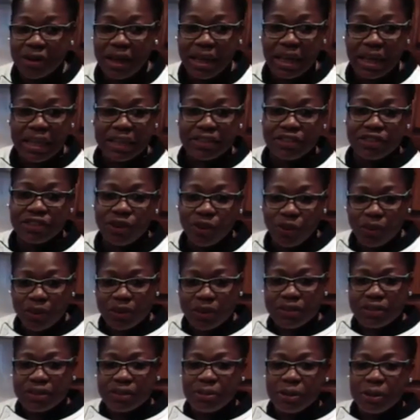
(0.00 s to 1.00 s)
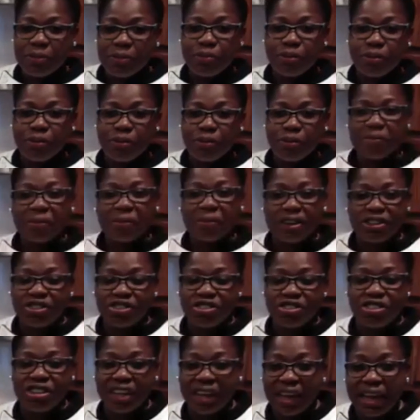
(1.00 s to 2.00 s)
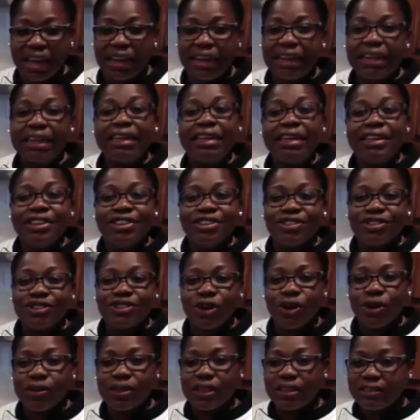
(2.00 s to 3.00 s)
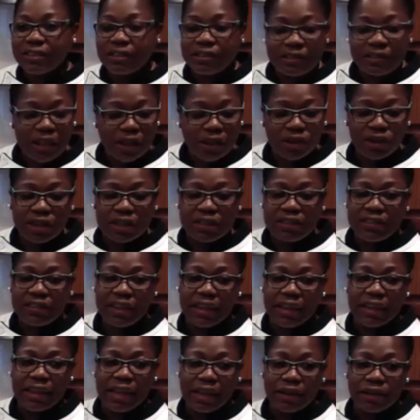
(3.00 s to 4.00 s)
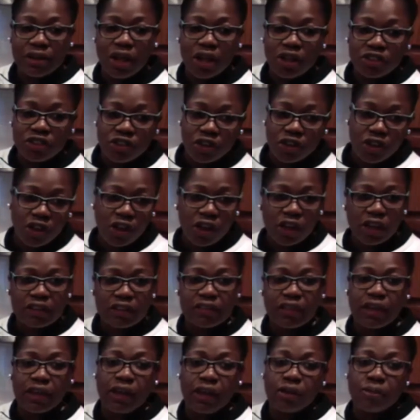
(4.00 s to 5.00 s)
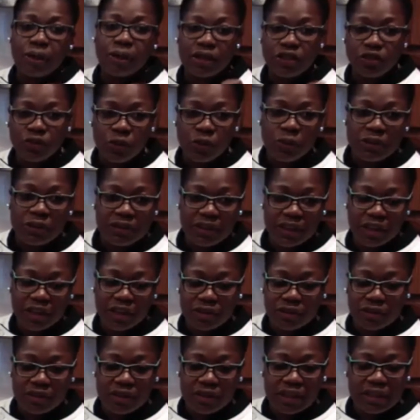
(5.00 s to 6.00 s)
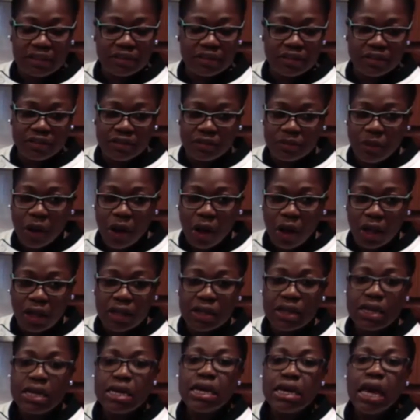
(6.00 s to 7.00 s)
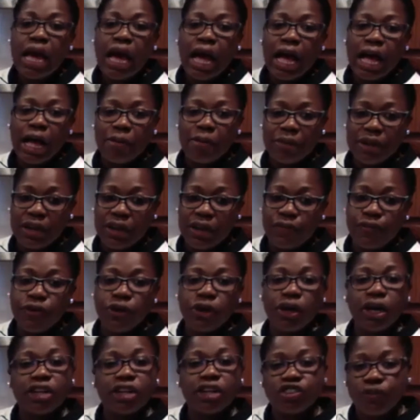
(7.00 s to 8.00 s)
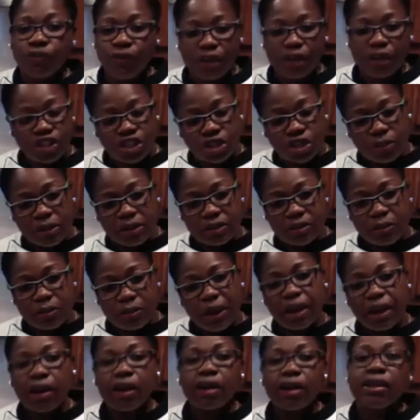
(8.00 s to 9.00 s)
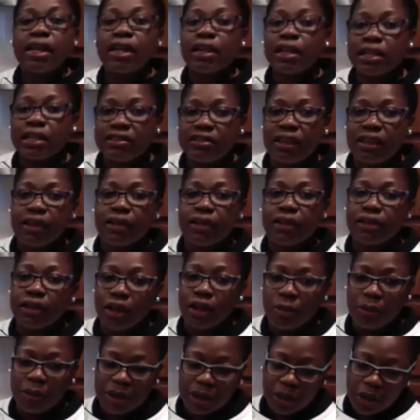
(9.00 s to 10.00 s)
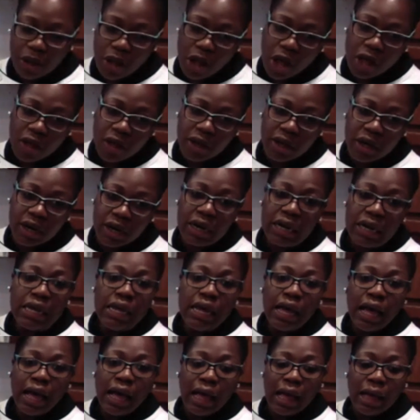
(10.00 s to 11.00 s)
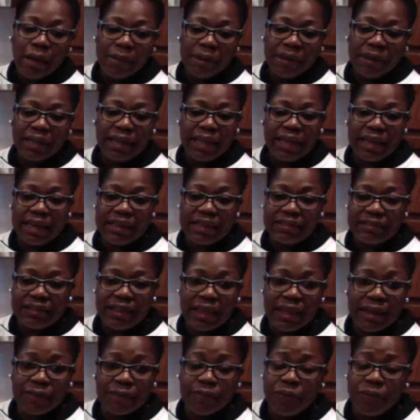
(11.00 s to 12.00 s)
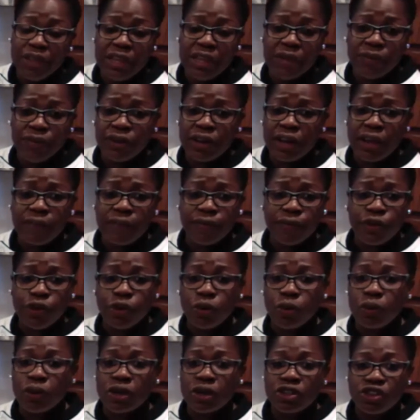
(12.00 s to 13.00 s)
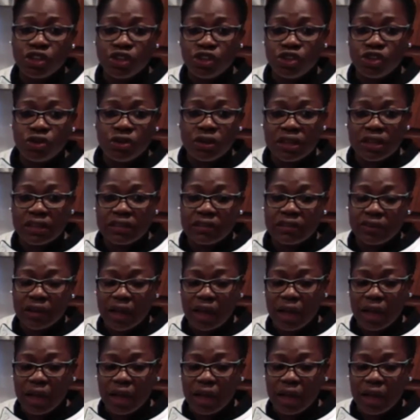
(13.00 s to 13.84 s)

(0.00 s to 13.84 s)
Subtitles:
it's going to be pretty much done. So this is not going to take that long to cook because I cut my sweet potatoes nice and small. But if you cut your vegetables bigger, then it'll take a little bit longer. And like I said, even if you were to do this